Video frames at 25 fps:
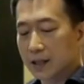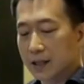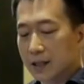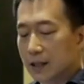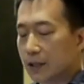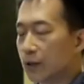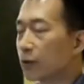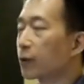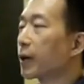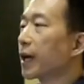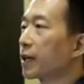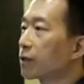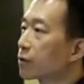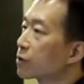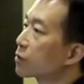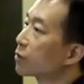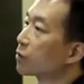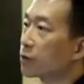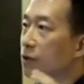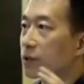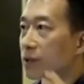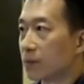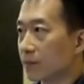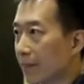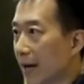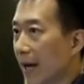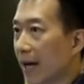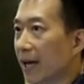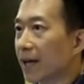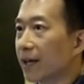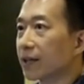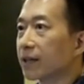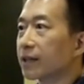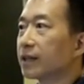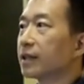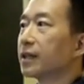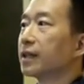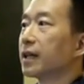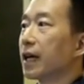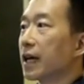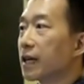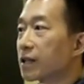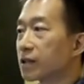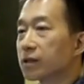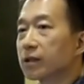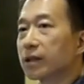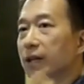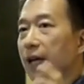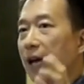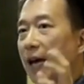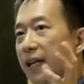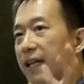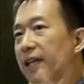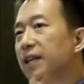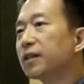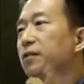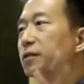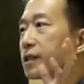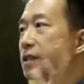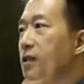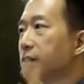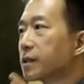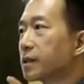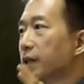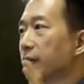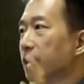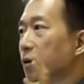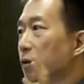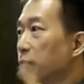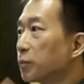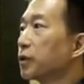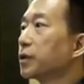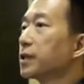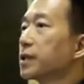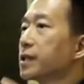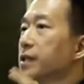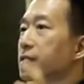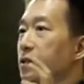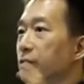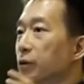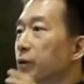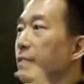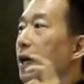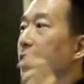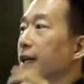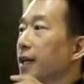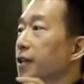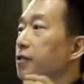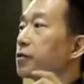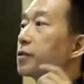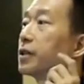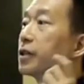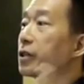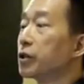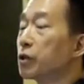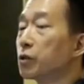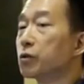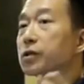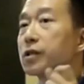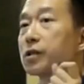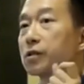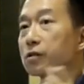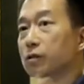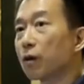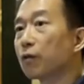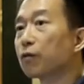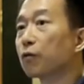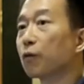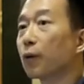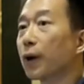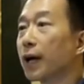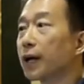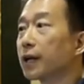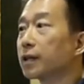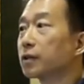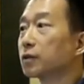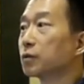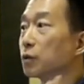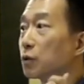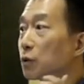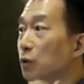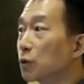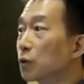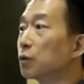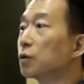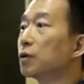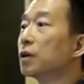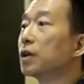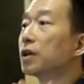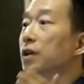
You can also use a Mac. As any of these computers, you can actually use a software to do